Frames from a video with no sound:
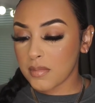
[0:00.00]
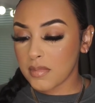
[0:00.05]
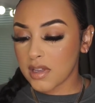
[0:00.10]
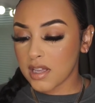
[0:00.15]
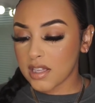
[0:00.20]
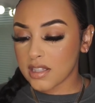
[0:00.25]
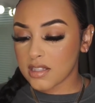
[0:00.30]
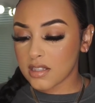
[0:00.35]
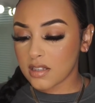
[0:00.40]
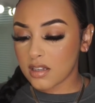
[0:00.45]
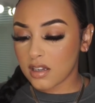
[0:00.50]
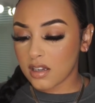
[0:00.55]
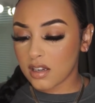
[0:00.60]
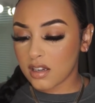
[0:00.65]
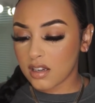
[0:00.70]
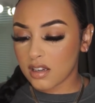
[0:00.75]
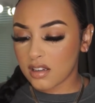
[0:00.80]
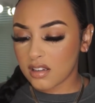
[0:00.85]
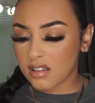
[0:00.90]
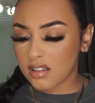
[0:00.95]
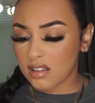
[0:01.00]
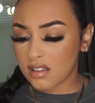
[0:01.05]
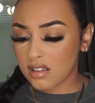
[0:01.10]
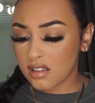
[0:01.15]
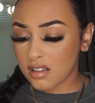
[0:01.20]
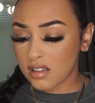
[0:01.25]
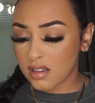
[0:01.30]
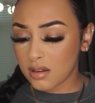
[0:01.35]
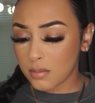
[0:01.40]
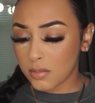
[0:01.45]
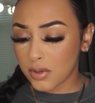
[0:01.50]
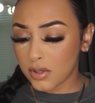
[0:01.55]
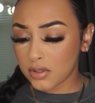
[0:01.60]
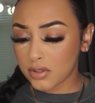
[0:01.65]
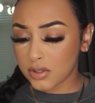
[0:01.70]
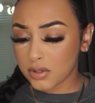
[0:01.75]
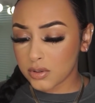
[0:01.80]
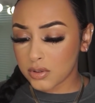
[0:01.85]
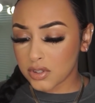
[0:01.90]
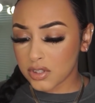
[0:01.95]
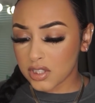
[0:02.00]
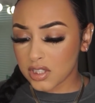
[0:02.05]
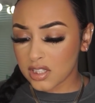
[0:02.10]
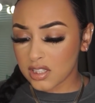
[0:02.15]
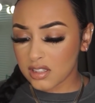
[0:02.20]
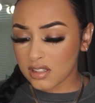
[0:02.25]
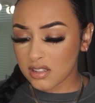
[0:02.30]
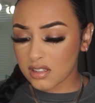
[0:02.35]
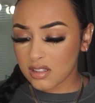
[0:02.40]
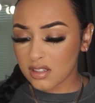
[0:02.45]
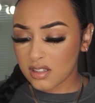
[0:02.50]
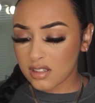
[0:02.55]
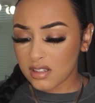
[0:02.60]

It's a pollution